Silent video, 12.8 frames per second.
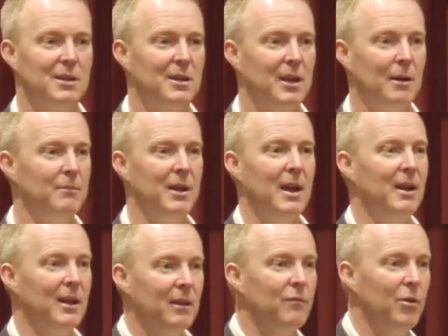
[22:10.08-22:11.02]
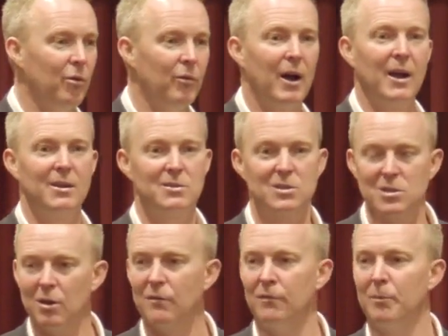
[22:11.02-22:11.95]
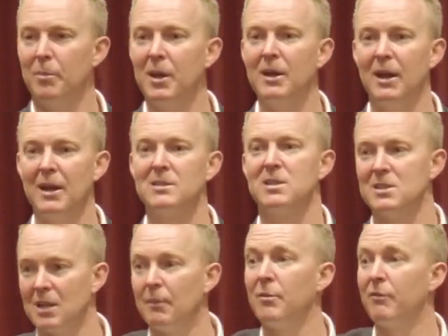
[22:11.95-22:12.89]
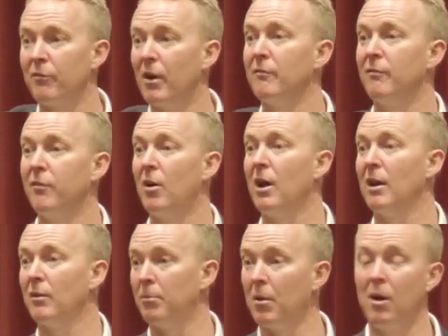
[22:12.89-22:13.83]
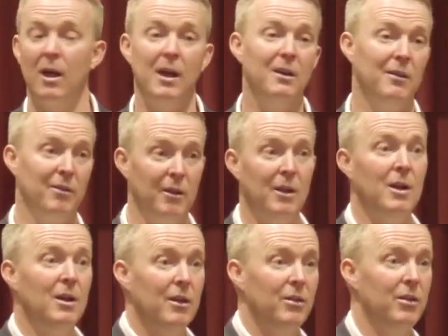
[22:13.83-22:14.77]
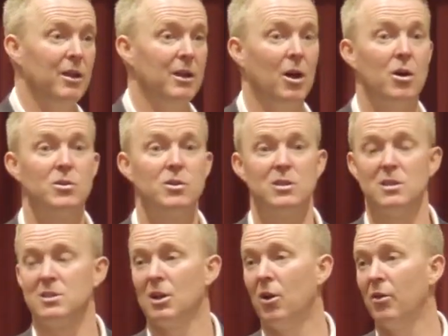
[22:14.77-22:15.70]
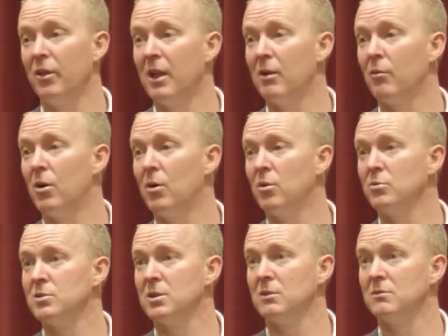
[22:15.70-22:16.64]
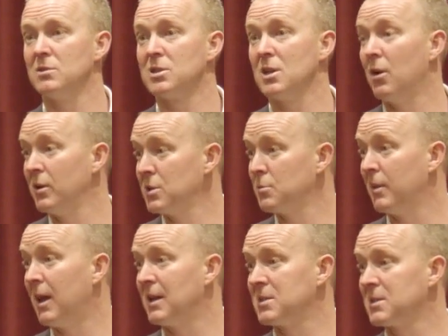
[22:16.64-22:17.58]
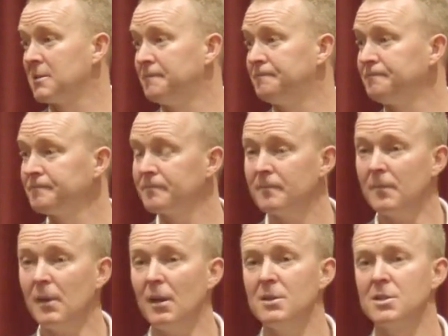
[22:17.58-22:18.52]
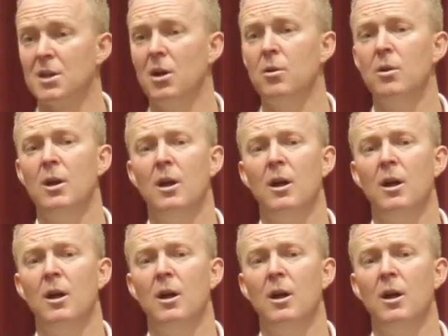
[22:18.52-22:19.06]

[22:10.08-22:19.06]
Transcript: come down and give you a rug and serve you peanuts. He's up the front flying the plane, and the hosties have got their roles, and so it is with us. So